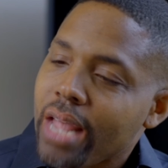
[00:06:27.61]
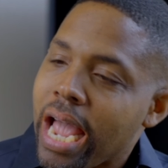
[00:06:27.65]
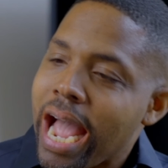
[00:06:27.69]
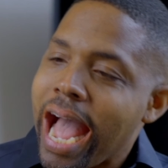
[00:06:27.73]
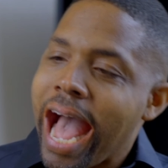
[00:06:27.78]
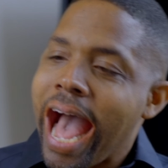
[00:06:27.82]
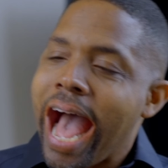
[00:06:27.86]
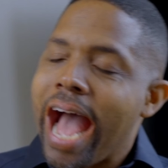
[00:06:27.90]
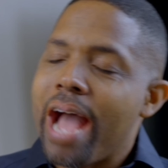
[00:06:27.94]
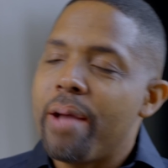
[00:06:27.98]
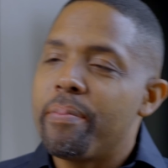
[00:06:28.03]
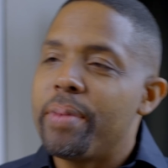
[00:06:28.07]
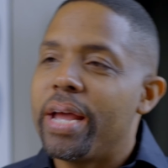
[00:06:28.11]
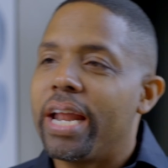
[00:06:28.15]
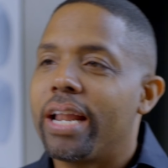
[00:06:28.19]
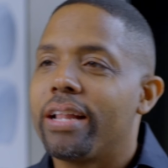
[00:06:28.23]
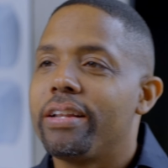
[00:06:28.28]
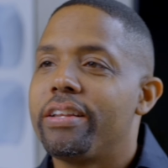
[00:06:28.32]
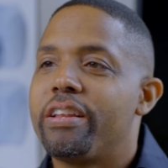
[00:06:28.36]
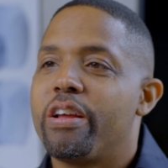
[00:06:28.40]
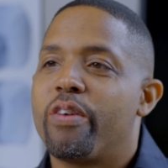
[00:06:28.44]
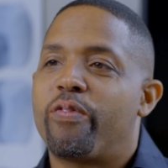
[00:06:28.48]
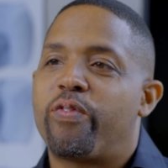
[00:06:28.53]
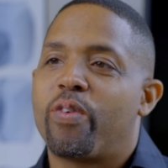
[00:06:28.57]
I'm at a
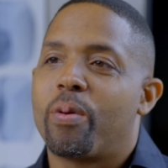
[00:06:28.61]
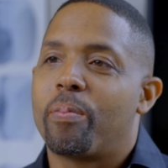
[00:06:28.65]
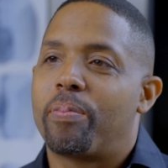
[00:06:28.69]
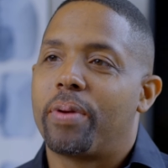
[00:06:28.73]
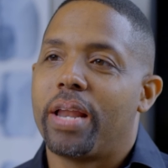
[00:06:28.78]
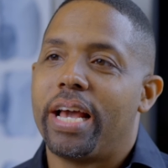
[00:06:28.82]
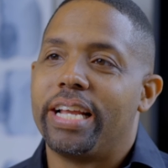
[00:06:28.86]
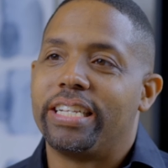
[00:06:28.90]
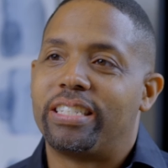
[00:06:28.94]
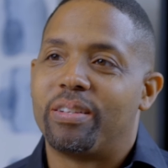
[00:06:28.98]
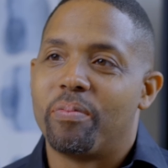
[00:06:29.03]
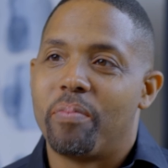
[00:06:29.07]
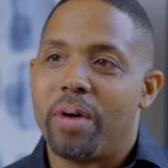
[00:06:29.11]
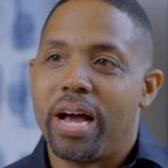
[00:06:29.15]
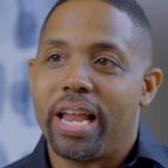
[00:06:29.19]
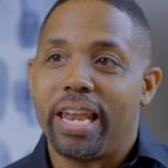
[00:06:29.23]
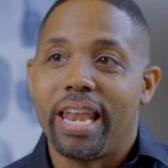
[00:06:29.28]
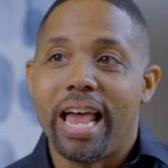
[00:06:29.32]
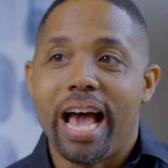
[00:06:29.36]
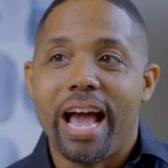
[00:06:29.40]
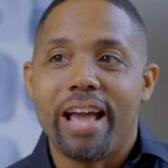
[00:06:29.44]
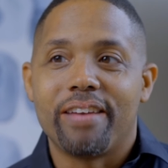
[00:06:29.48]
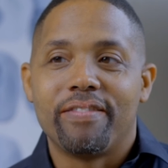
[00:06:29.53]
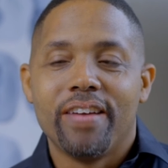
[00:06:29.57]
different place in my
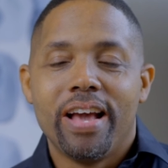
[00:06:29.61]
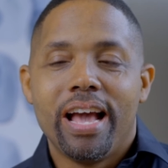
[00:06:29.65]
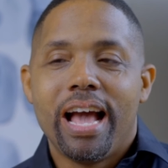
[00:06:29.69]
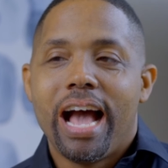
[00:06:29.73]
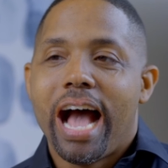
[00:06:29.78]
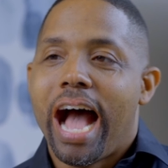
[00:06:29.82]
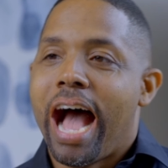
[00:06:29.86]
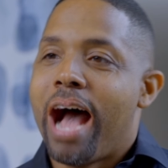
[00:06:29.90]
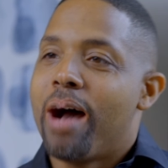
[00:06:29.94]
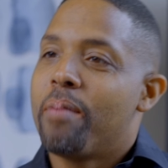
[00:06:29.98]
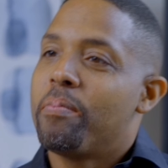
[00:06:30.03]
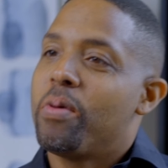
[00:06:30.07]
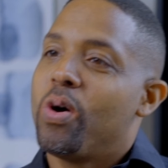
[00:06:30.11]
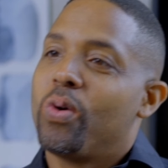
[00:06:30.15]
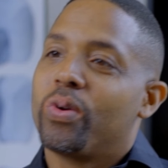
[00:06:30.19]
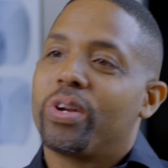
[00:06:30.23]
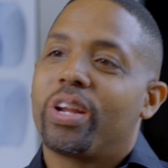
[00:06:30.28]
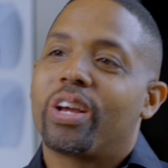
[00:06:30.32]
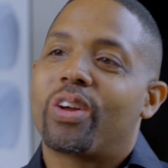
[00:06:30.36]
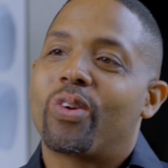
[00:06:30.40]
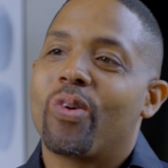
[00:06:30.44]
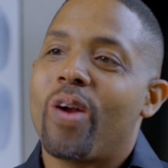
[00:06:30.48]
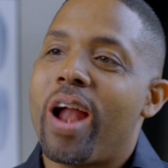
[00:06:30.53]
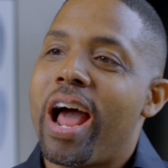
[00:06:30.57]
life. I'm on the
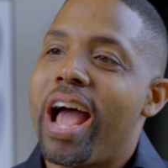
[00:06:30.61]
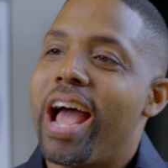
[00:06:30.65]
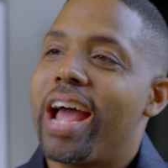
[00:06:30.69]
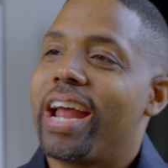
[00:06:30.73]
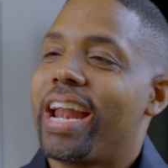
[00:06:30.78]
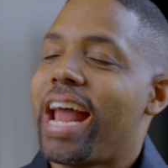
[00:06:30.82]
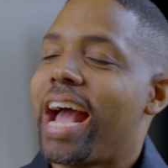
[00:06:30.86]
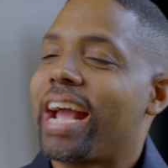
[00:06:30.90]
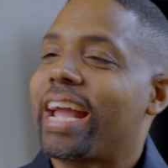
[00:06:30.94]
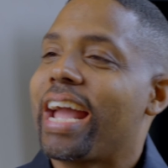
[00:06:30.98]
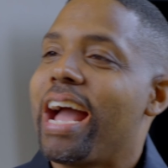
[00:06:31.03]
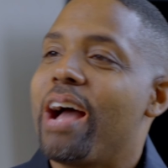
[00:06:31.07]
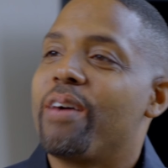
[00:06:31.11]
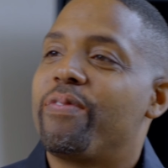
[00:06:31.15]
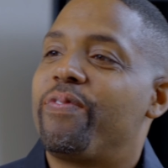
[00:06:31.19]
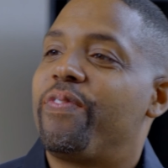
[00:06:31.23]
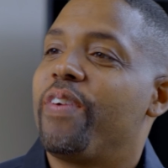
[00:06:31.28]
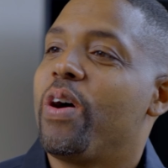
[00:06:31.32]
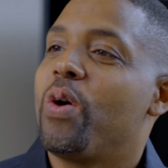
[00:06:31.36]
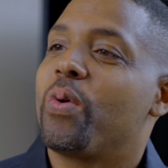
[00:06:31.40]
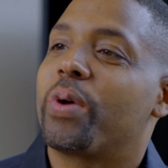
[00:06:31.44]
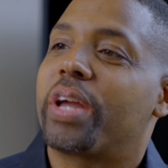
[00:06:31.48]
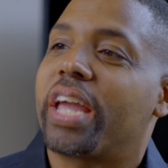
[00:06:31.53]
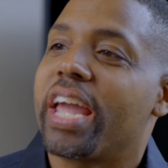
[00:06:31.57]
grind. I got
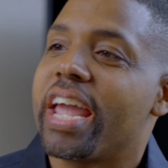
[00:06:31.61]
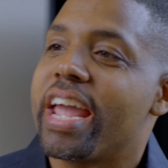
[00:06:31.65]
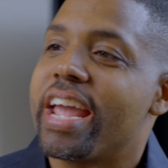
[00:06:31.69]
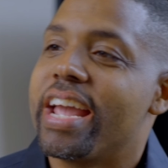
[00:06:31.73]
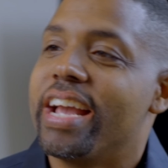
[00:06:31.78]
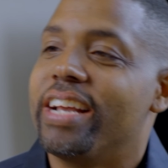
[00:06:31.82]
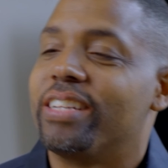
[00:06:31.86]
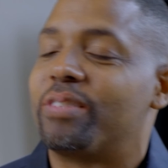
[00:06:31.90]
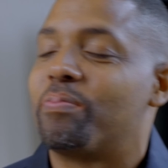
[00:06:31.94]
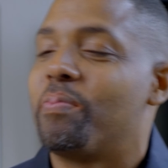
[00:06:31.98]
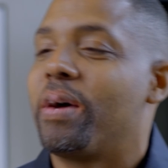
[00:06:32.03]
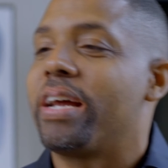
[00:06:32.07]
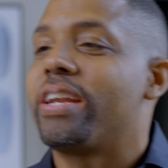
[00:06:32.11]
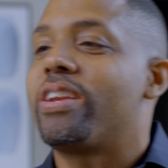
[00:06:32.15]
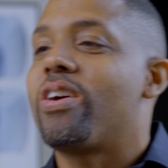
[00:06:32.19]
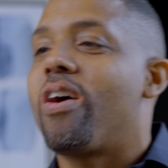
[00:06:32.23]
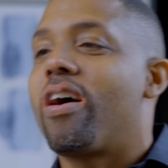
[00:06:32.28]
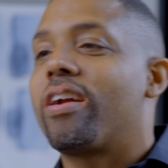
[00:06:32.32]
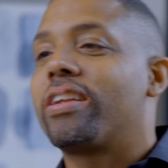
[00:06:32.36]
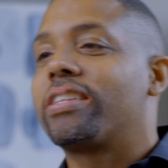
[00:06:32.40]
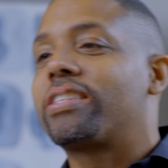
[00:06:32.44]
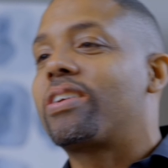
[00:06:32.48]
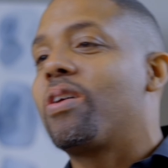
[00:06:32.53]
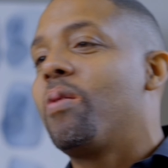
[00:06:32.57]
4 kids. My
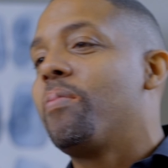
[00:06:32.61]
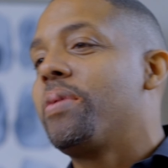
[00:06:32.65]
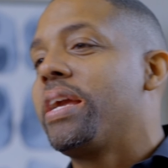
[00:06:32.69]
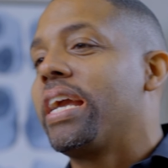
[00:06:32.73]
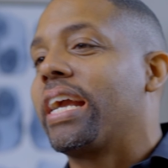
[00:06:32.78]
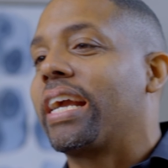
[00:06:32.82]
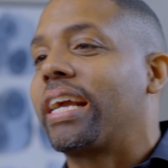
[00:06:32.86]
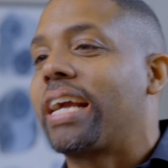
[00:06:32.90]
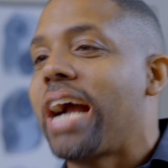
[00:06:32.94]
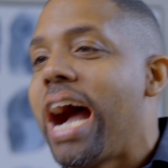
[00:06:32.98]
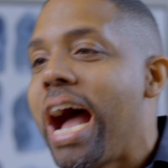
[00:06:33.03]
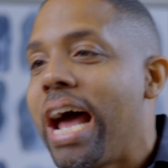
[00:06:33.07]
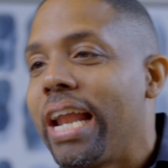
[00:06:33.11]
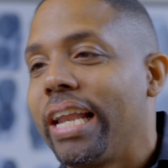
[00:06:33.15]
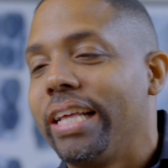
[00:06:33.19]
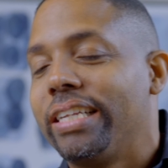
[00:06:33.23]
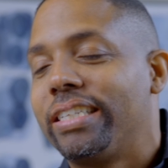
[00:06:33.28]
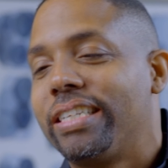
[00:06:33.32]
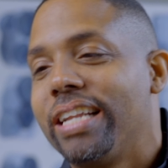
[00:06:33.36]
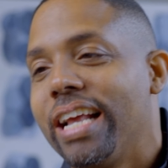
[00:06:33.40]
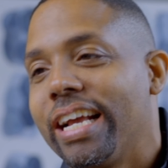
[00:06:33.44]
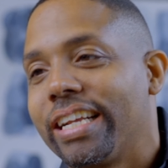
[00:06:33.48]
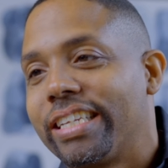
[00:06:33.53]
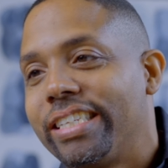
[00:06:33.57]
daughter's going to be in college
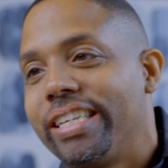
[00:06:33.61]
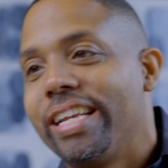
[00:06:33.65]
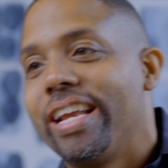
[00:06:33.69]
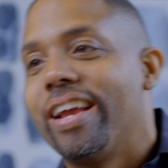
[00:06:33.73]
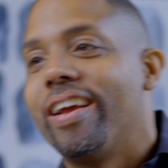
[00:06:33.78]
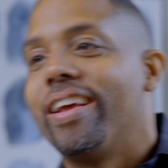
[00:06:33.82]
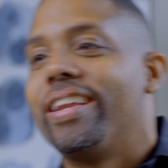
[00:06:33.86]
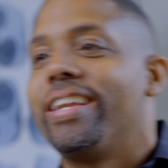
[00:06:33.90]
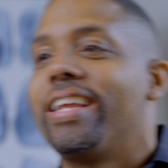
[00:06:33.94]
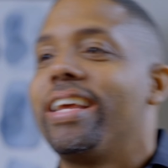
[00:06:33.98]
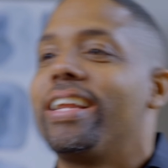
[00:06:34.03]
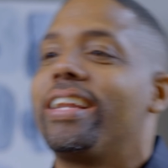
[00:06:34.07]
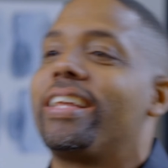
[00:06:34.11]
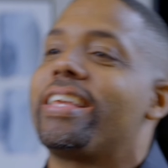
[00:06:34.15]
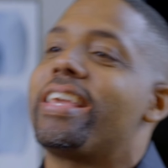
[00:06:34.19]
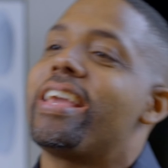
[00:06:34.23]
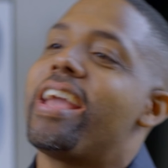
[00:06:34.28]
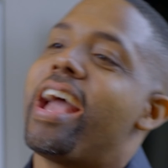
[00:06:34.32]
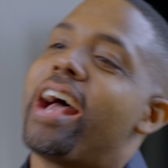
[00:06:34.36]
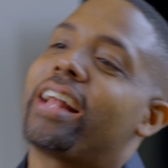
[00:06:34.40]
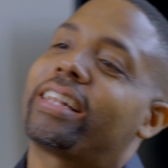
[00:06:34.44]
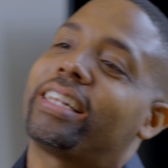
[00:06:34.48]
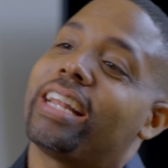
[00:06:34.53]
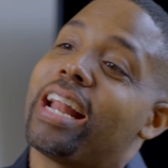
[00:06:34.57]
next year. And then the year
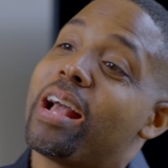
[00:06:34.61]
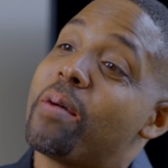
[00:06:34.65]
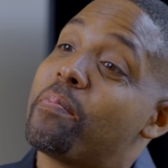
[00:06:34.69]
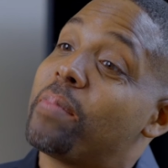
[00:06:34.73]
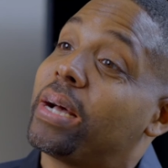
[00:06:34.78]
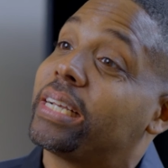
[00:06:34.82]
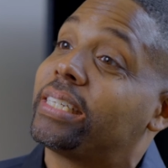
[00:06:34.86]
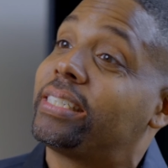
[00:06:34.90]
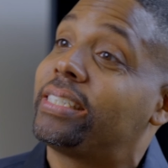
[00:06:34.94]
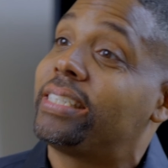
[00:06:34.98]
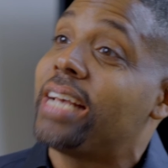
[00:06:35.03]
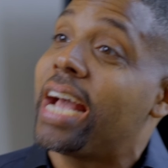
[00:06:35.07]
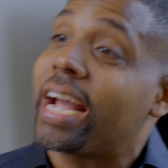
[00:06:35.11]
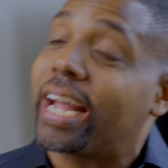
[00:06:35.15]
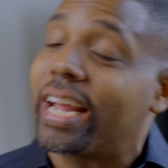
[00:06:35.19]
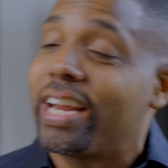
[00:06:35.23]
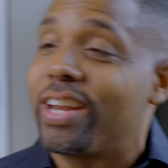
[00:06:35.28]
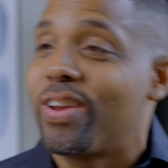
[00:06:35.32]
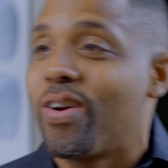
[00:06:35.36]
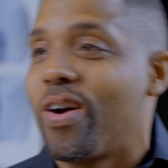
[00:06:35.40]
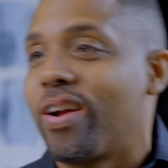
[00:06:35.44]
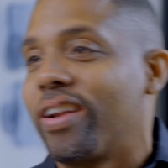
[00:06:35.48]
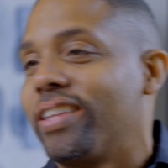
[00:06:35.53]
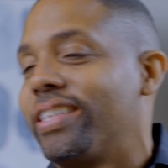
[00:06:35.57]
after that, my second
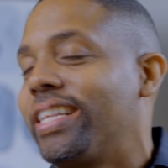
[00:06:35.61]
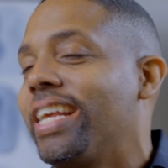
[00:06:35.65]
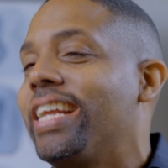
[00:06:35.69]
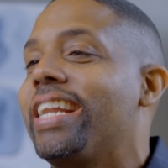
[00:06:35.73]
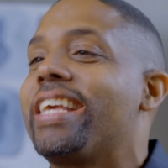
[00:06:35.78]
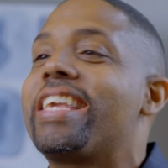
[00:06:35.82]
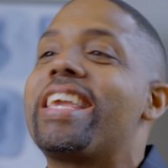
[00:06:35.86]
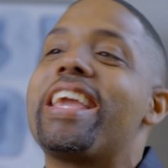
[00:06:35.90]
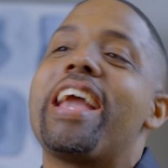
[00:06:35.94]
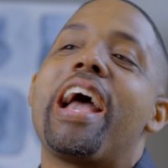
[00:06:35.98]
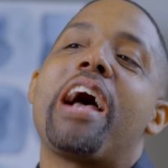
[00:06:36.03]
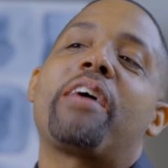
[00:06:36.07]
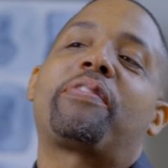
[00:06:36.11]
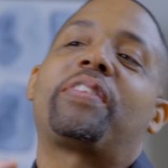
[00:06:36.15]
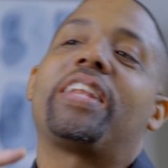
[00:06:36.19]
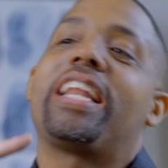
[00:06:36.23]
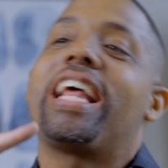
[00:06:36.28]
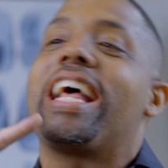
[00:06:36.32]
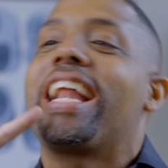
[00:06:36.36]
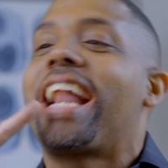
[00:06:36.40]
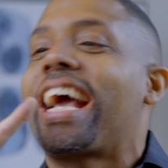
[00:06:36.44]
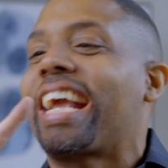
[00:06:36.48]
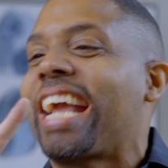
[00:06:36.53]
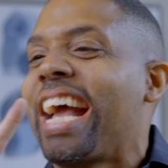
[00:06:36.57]
daughter. Then the year after
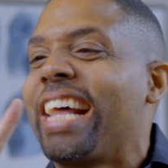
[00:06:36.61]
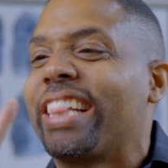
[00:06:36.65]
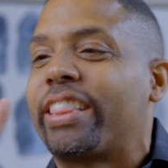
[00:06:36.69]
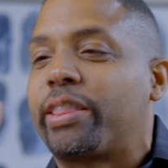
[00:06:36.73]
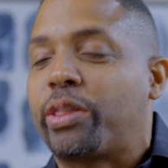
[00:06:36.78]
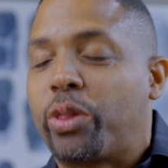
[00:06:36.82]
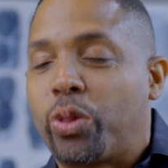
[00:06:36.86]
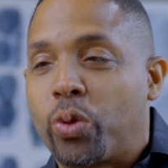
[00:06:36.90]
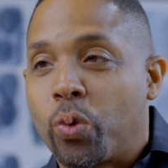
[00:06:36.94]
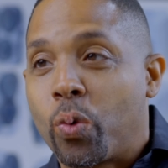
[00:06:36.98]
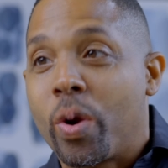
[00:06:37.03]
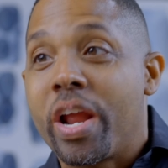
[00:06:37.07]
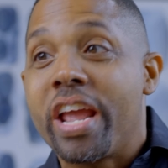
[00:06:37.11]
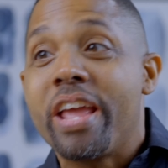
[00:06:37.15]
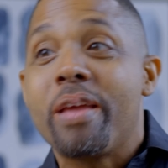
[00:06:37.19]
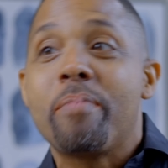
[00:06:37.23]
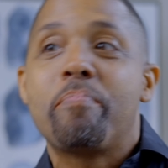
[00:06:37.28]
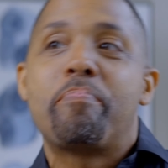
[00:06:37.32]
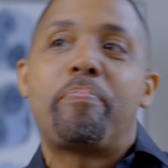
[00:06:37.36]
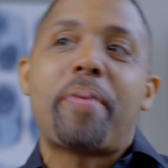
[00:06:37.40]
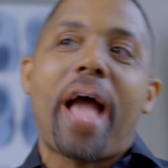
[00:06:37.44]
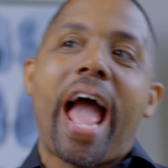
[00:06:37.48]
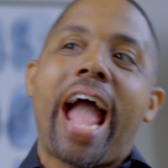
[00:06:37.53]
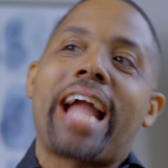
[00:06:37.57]
that, I got 3
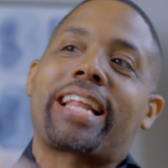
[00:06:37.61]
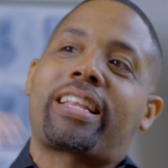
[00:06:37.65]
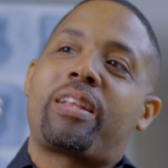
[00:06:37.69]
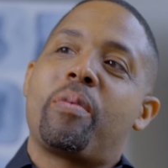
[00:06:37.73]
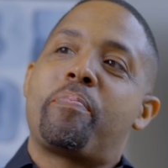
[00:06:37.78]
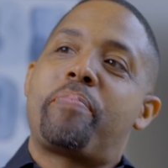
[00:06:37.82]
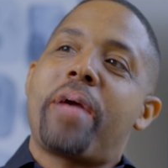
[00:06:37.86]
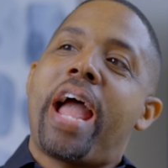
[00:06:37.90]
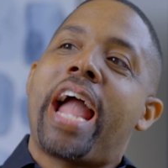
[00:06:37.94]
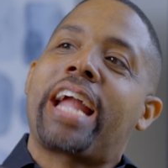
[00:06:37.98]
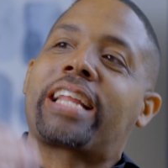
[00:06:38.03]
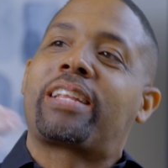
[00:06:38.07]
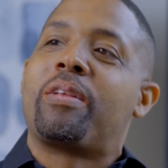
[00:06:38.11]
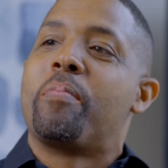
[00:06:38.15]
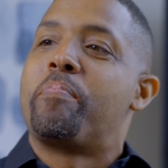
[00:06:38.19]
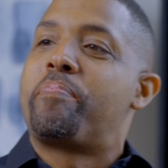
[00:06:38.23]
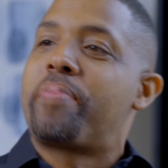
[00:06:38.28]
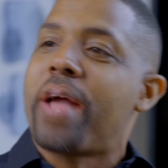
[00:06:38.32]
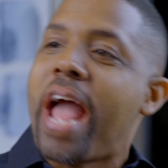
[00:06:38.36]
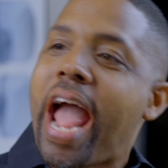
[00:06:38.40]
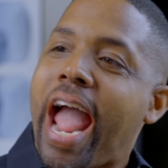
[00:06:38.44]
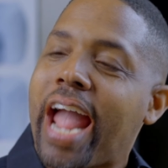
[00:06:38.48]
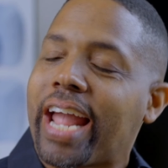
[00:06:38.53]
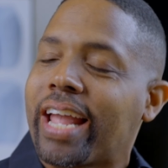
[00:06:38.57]
back to back to
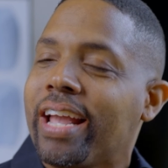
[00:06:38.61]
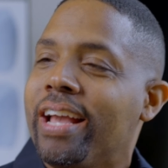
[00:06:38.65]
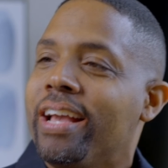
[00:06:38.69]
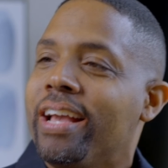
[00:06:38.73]
back.